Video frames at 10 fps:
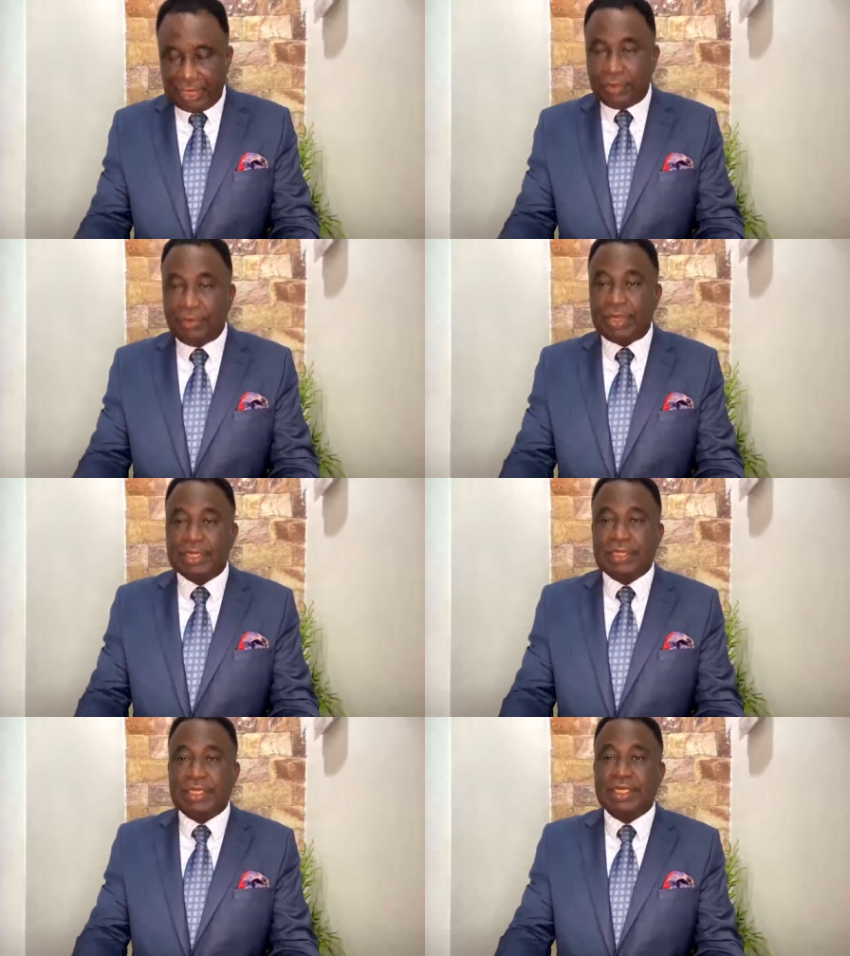I
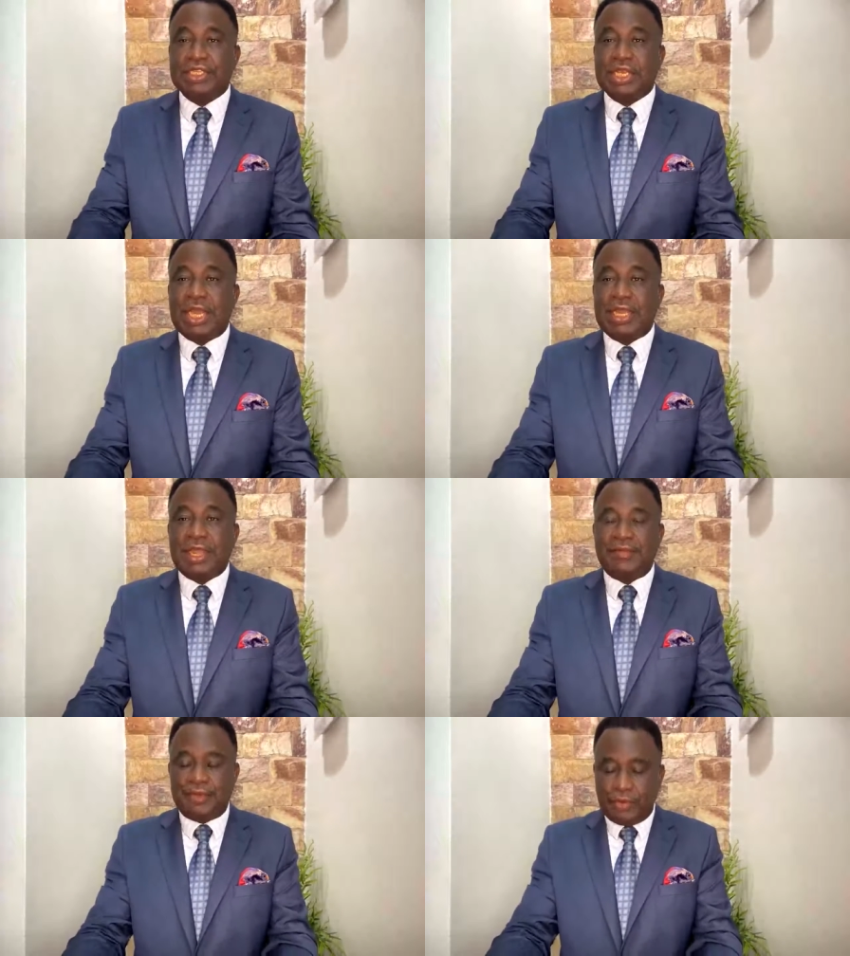want each and
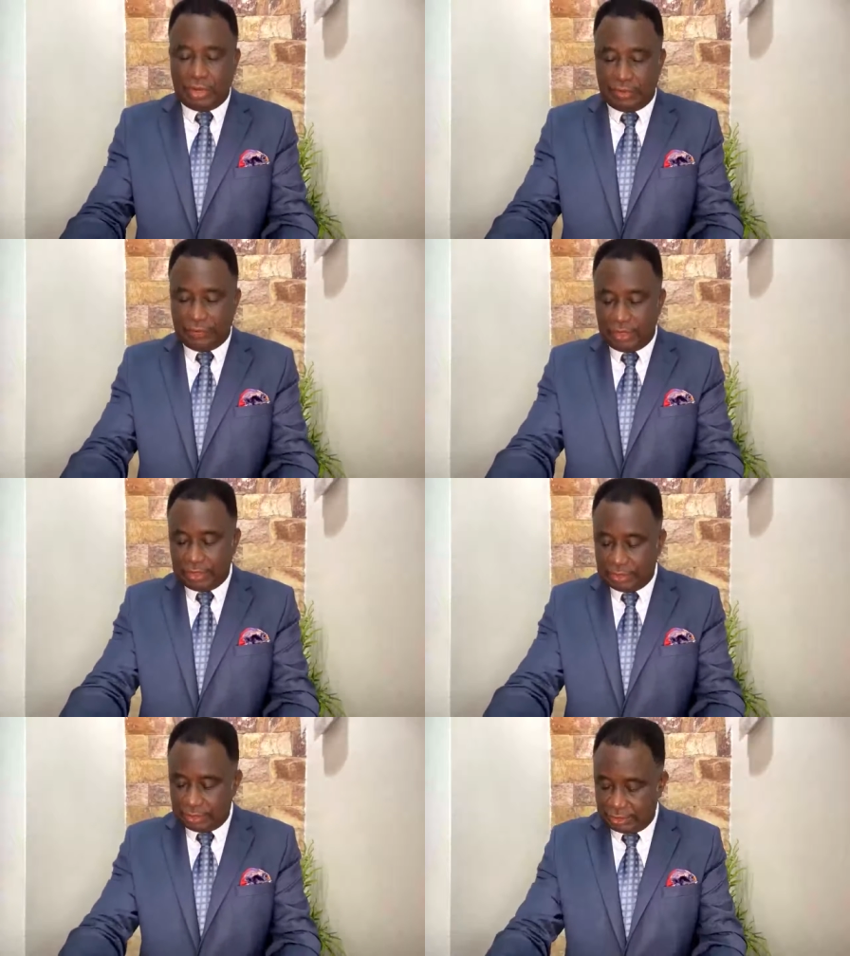every one of
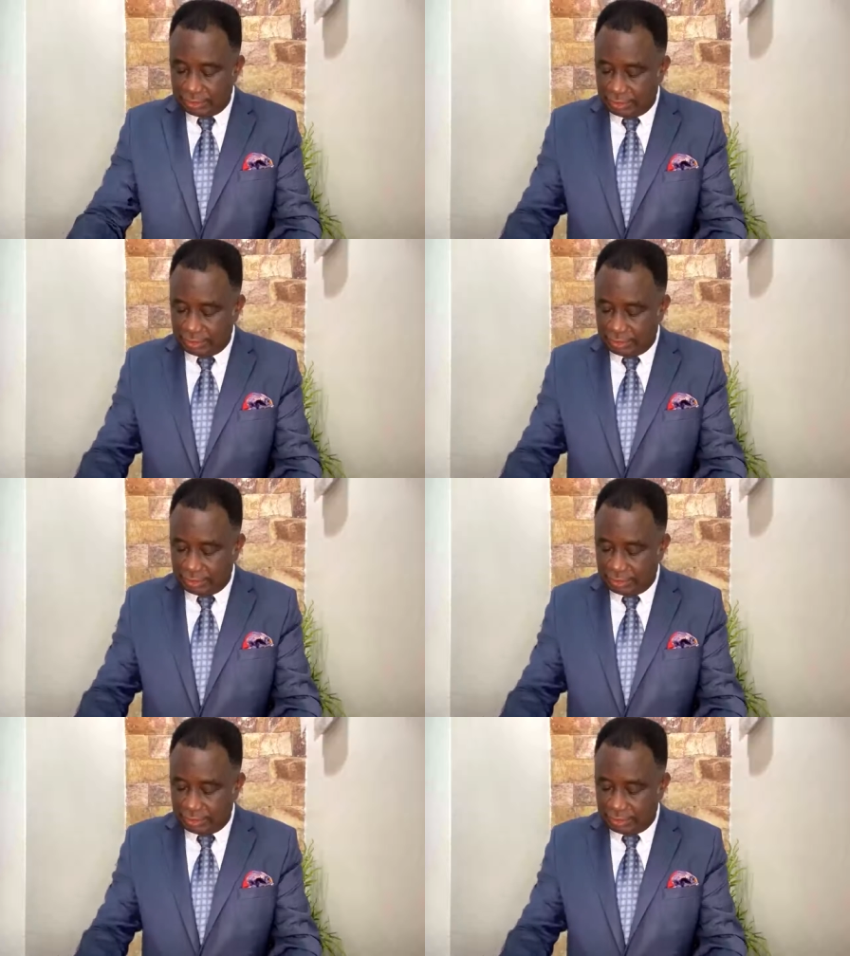us